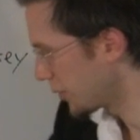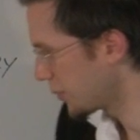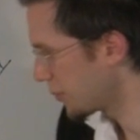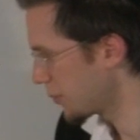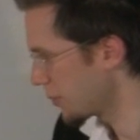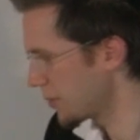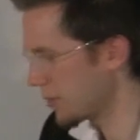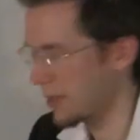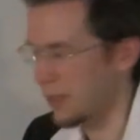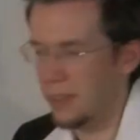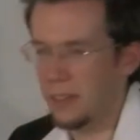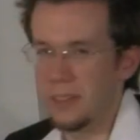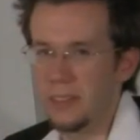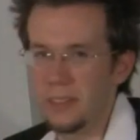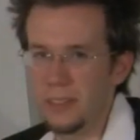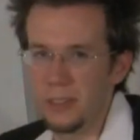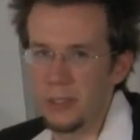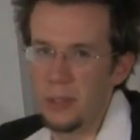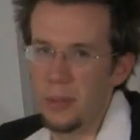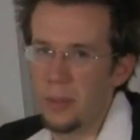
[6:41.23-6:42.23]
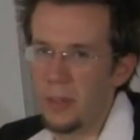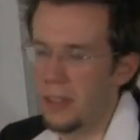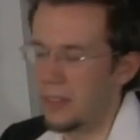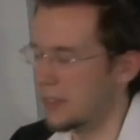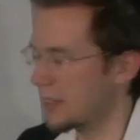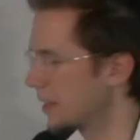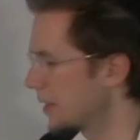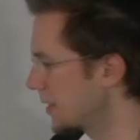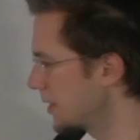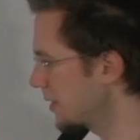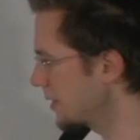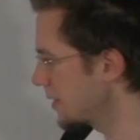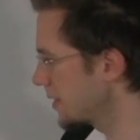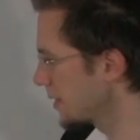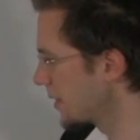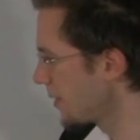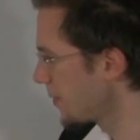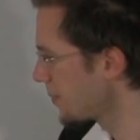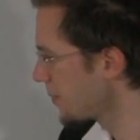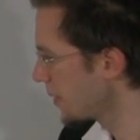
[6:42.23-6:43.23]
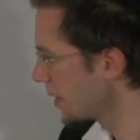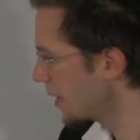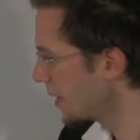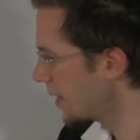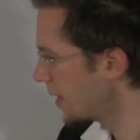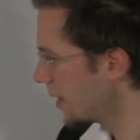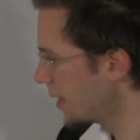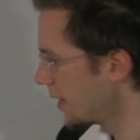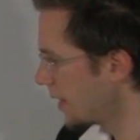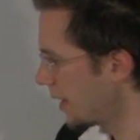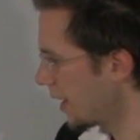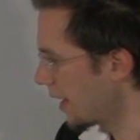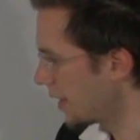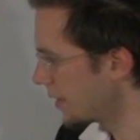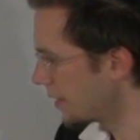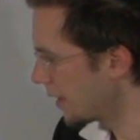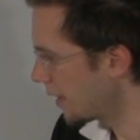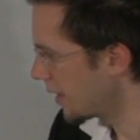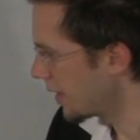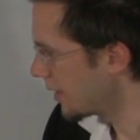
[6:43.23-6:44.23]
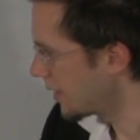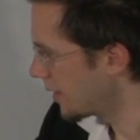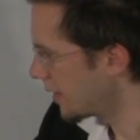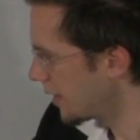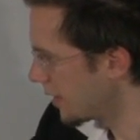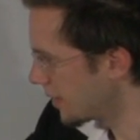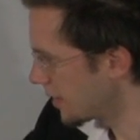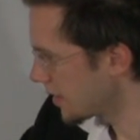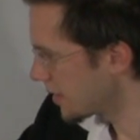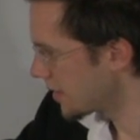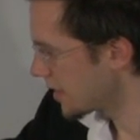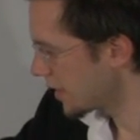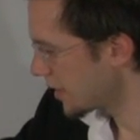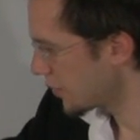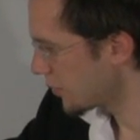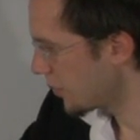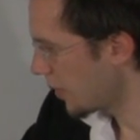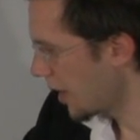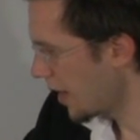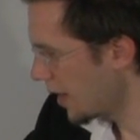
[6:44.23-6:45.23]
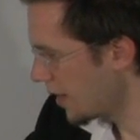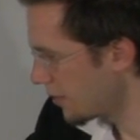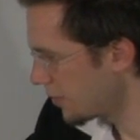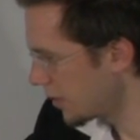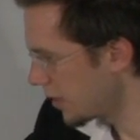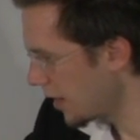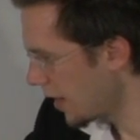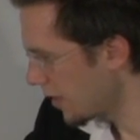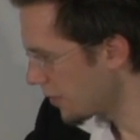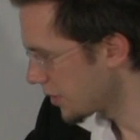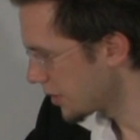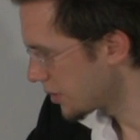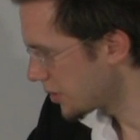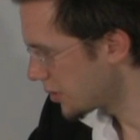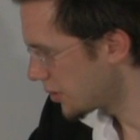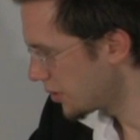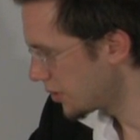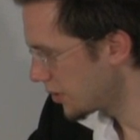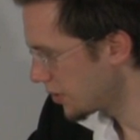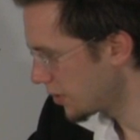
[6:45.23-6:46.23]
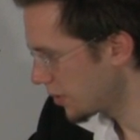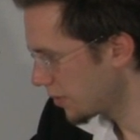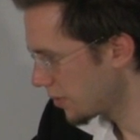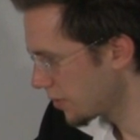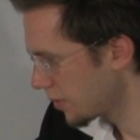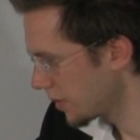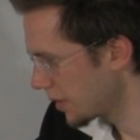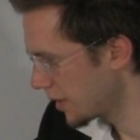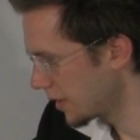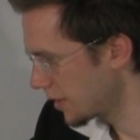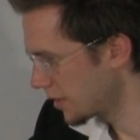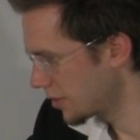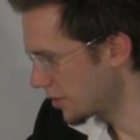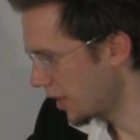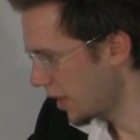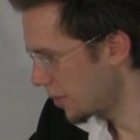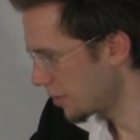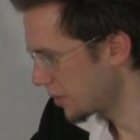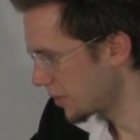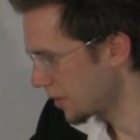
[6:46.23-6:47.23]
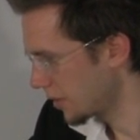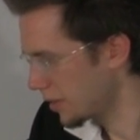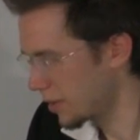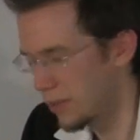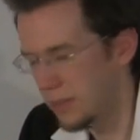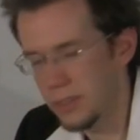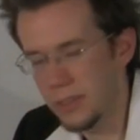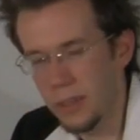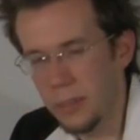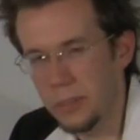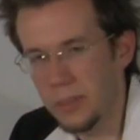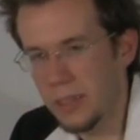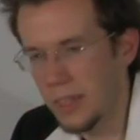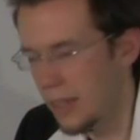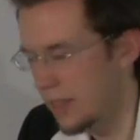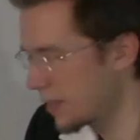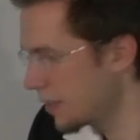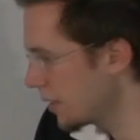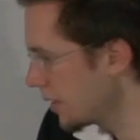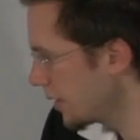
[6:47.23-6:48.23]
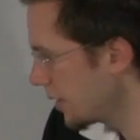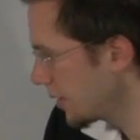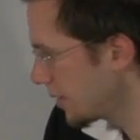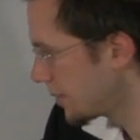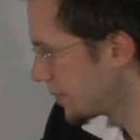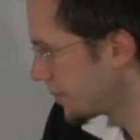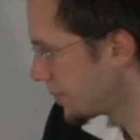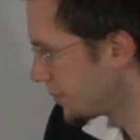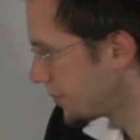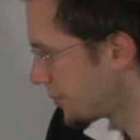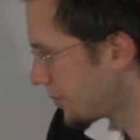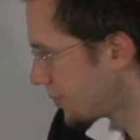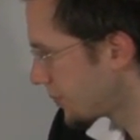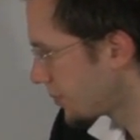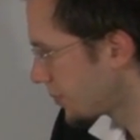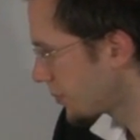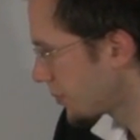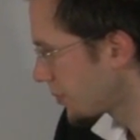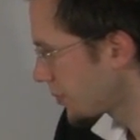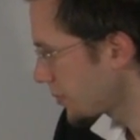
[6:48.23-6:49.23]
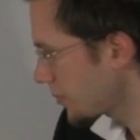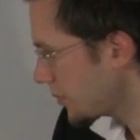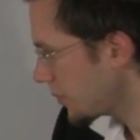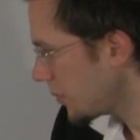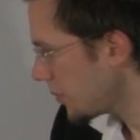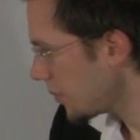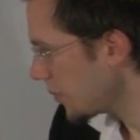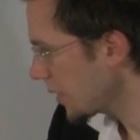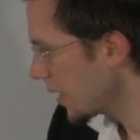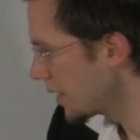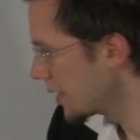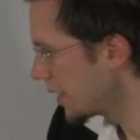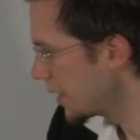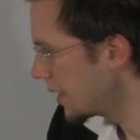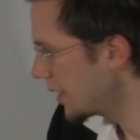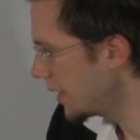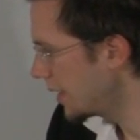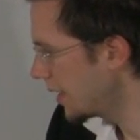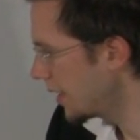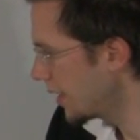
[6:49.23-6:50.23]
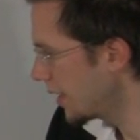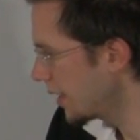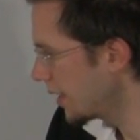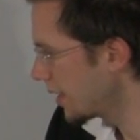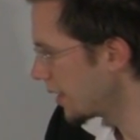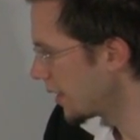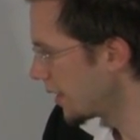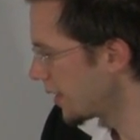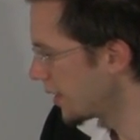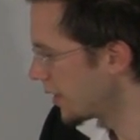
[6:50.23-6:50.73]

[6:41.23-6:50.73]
with 4 snowball things. And then in the 6, 5, you have the 2 really jammed in close up together. And then here